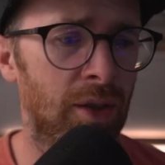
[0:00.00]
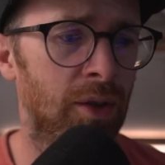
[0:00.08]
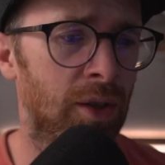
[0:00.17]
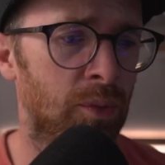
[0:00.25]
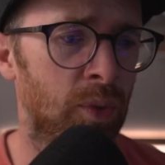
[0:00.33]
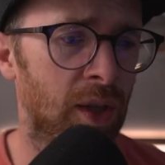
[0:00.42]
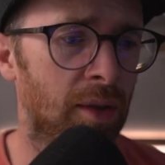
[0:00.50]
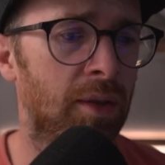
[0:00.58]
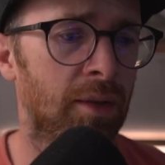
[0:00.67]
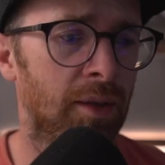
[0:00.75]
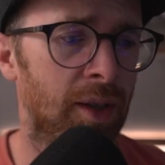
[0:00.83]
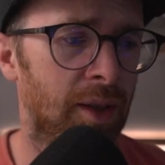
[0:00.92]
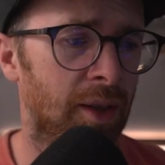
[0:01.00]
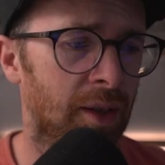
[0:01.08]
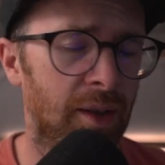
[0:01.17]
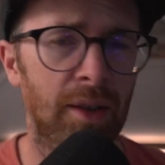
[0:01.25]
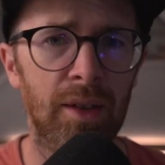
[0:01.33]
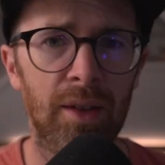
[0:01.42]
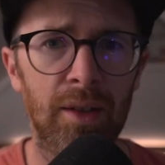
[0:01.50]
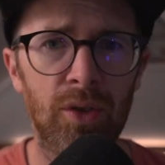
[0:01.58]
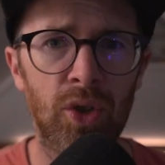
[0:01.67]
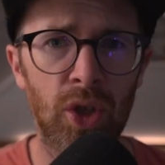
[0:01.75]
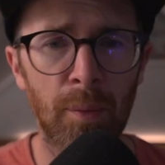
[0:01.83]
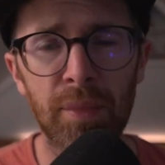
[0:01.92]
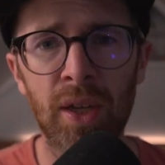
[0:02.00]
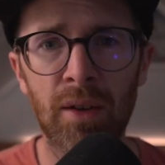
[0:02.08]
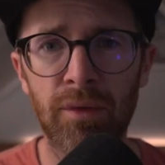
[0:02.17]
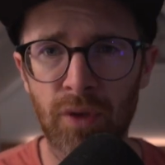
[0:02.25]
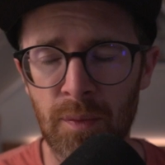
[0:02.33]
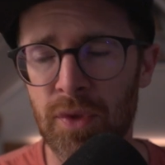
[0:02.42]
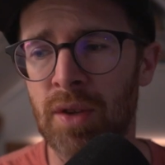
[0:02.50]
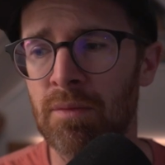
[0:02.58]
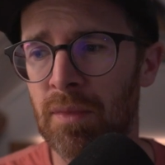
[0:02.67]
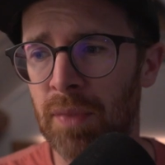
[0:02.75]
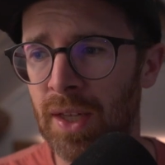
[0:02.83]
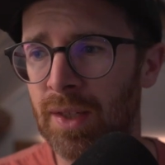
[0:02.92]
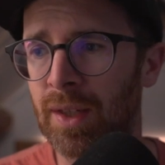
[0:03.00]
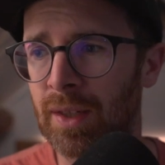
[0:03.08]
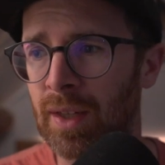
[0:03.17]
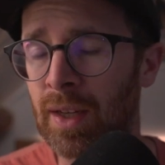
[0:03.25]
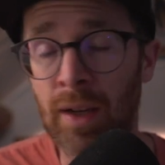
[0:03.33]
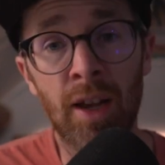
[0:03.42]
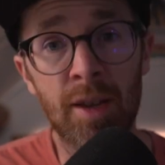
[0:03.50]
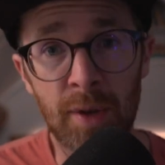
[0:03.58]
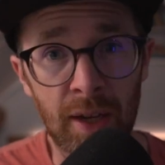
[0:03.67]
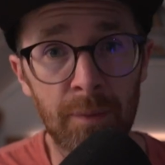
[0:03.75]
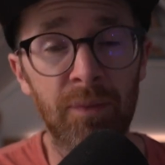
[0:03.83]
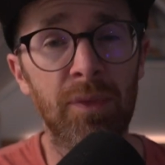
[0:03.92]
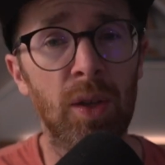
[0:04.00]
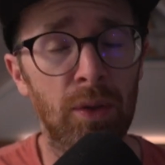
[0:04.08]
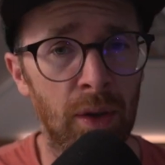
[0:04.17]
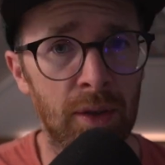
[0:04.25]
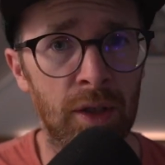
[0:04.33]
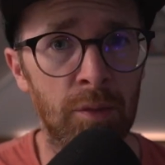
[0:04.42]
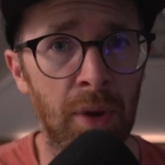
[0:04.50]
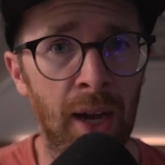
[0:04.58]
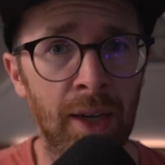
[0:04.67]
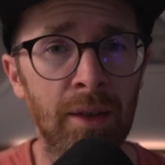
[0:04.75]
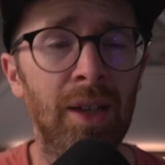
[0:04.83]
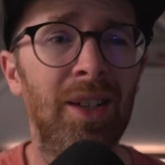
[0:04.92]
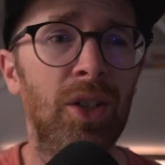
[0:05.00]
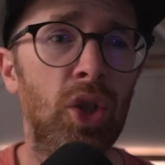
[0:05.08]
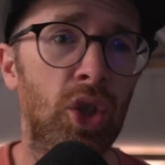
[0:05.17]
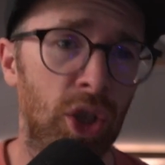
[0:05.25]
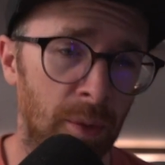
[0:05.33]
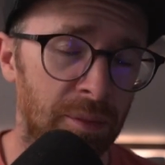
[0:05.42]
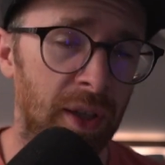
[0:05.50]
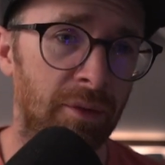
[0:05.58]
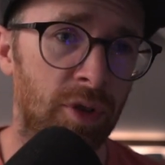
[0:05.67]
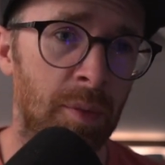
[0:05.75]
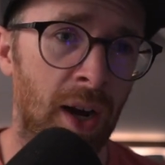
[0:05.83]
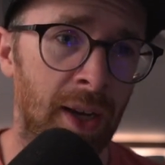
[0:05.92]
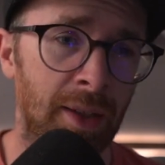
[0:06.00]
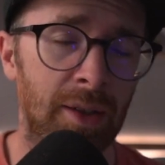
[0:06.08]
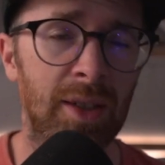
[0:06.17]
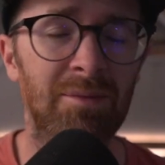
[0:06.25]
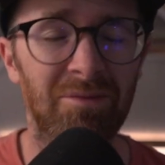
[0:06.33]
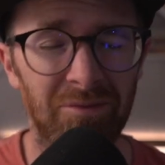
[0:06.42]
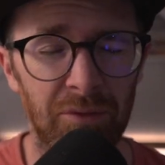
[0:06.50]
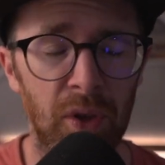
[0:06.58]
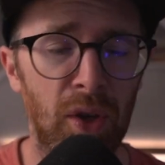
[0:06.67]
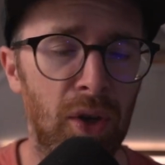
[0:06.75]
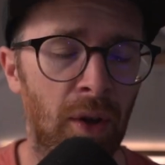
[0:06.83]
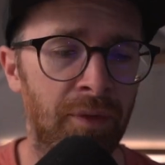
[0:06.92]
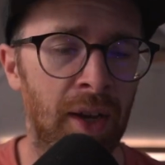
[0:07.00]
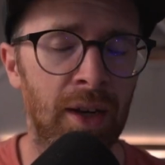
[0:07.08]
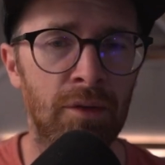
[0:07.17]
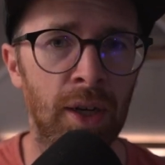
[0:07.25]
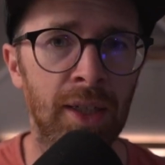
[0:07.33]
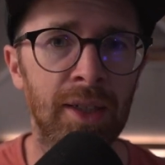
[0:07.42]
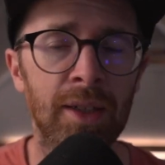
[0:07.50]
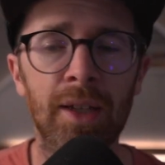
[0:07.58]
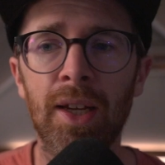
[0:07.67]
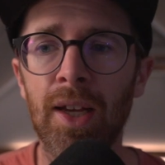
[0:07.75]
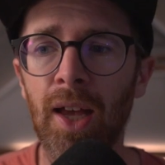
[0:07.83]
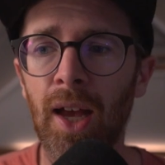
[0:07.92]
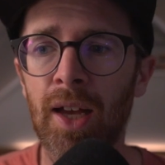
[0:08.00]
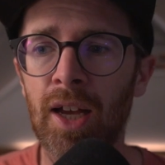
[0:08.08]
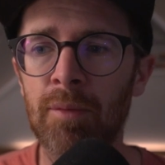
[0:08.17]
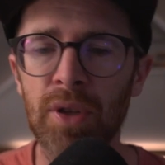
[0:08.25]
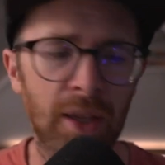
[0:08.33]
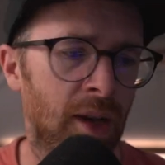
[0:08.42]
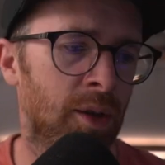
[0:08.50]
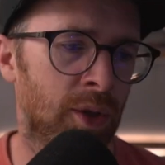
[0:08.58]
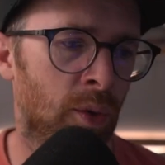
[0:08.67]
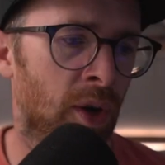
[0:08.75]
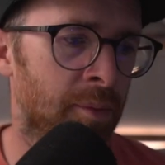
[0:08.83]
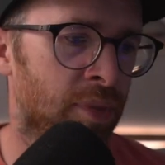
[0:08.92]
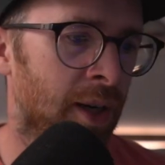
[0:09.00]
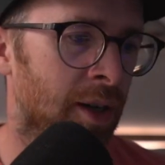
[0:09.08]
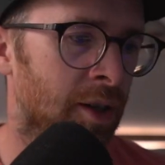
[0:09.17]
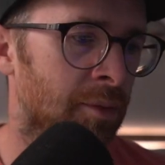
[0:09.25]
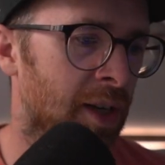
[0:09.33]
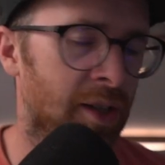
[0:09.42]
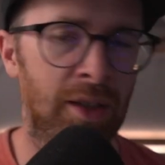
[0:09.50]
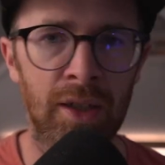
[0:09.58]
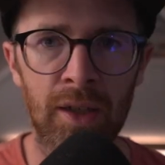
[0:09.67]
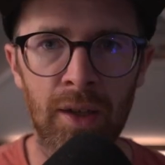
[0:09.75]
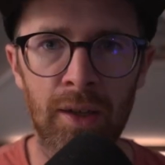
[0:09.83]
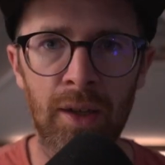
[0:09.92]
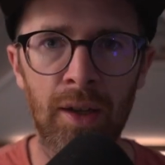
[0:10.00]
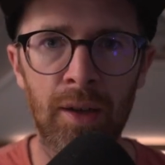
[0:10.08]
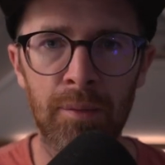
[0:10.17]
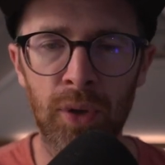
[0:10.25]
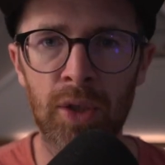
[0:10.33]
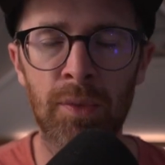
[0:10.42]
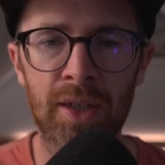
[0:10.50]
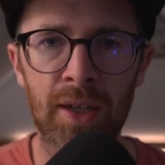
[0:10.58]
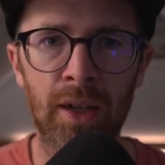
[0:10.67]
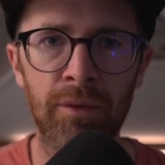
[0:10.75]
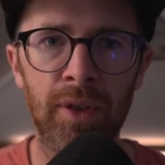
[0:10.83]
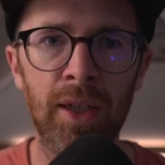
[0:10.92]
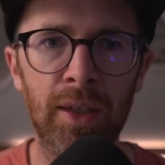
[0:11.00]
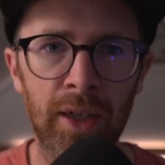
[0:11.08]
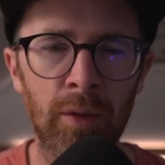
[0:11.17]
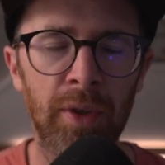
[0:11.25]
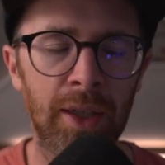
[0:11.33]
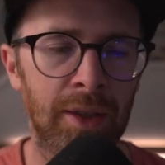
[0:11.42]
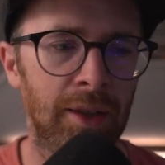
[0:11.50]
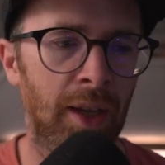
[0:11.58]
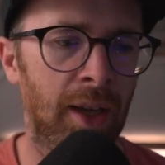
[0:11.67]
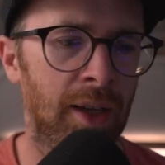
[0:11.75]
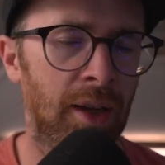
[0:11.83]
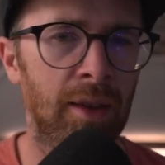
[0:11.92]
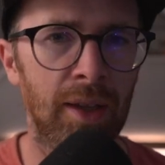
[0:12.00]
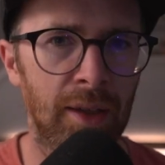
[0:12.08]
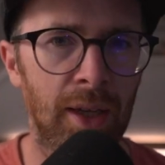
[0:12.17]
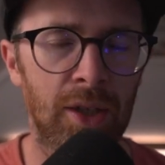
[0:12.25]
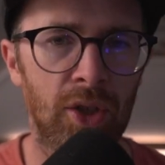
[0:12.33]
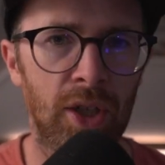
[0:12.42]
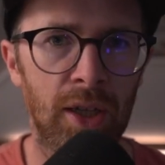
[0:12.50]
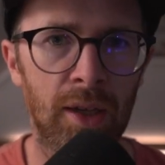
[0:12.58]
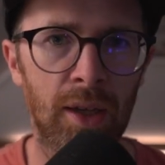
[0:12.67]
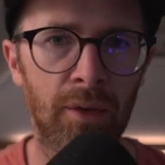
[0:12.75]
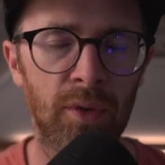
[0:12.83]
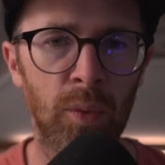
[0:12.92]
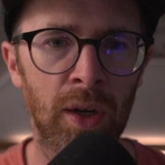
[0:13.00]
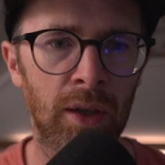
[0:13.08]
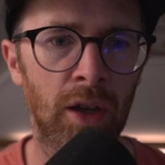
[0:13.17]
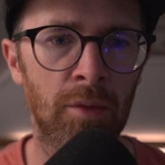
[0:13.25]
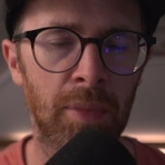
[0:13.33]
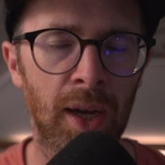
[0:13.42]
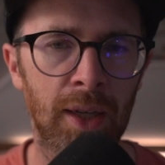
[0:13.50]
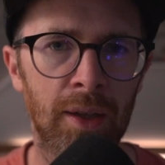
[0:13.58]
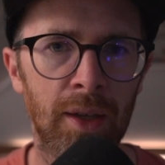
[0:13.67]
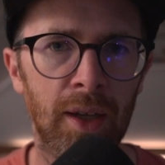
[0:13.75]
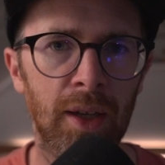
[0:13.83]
good with jumping from them, basically. Climbing, not too bad. Jumping from heights, not that great. I was quite proud. I managed to push myself a little bit. And I think next year, if and when I go back,